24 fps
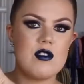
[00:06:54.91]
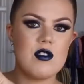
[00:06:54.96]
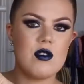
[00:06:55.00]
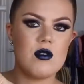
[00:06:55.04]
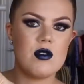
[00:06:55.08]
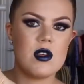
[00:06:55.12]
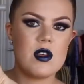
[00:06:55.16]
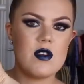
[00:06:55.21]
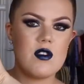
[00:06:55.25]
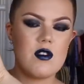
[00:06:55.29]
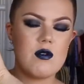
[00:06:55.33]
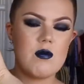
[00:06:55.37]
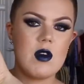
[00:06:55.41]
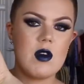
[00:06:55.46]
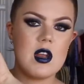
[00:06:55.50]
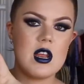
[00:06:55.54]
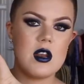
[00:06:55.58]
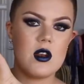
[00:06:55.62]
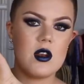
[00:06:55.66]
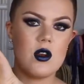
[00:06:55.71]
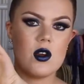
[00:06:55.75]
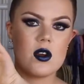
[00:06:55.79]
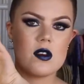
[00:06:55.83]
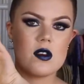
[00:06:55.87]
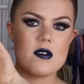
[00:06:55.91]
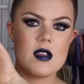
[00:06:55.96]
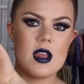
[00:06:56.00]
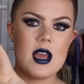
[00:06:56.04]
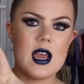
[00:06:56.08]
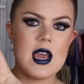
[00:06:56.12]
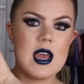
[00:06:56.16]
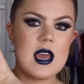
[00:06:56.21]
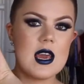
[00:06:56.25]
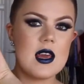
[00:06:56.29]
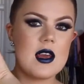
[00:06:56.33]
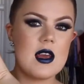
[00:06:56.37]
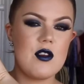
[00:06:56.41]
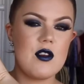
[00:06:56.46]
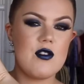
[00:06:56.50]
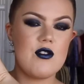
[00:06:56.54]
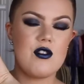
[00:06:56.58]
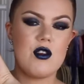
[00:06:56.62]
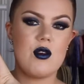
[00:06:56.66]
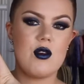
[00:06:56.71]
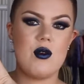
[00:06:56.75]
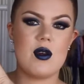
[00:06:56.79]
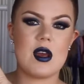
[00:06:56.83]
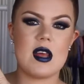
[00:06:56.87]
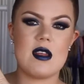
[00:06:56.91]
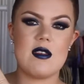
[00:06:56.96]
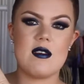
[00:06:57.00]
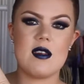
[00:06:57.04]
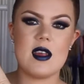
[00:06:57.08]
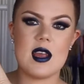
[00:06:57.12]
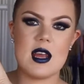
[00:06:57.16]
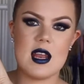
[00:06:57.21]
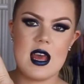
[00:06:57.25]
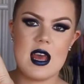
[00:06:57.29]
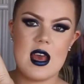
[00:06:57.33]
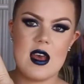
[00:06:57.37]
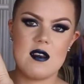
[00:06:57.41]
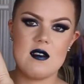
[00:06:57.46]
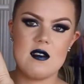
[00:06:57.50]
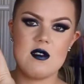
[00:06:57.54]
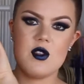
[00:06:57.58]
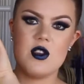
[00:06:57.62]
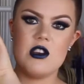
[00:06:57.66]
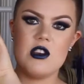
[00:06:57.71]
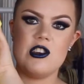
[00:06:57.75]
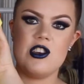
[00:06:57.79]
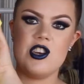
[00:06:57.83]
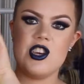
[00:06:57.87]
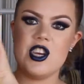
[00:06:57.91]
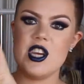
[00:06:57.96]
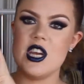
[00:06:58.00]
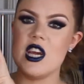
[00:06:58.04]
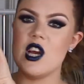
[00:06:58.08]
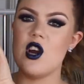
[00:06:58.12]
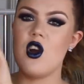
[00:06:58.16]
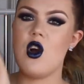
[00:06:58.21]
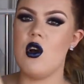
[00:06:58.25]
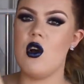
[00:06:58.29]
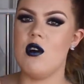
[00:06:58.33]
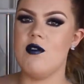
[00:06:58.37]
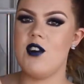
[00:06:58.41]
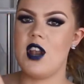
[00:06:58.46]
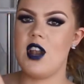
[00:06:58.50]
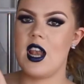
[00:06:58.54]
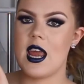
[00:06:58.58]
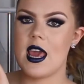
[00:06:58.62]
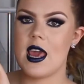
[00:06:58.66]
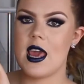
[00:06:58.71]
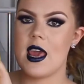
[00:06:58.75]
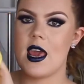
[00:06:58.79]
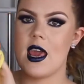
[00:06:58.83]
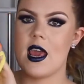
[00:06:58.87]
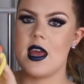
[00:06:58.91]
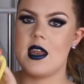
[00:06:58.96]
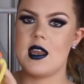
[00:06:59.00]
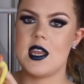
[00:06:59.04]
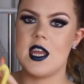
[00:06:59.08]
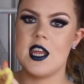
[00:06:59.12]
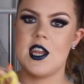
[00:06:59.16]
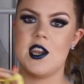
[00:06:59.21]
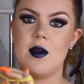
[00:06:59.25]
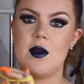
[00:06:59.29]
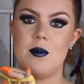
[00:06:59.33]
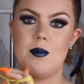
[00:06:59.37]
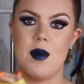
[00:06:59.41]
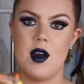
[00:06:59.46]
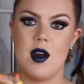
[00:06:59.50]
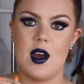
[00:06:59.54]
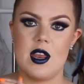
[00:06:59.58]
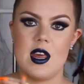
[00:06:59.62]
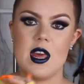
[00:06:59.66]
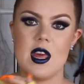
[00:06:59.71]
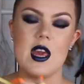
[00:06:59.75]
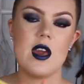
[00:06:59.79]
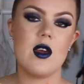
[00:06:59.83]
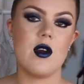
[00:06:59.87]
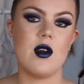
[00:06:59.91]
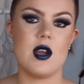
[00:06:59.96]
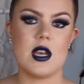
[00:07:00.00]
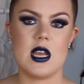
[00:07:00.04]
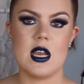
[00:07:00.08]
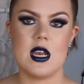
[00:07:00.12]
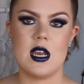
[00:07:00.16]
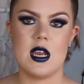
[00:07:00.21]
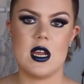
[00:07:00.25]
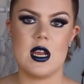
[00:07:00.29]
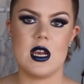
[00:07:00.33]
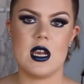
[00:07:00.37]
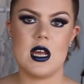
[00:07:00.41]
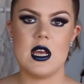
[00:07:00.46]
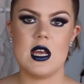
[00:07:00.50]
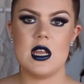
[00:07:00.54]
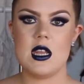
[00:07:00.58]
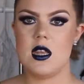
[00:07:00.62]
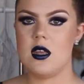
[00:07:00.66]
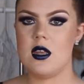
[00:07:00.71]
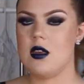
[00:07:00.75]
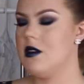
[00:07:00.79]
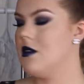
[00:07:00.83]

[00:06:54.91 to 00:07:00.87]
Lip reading: So this is what it looks like. So you can see it has the sheer overlay and then the body underneath it.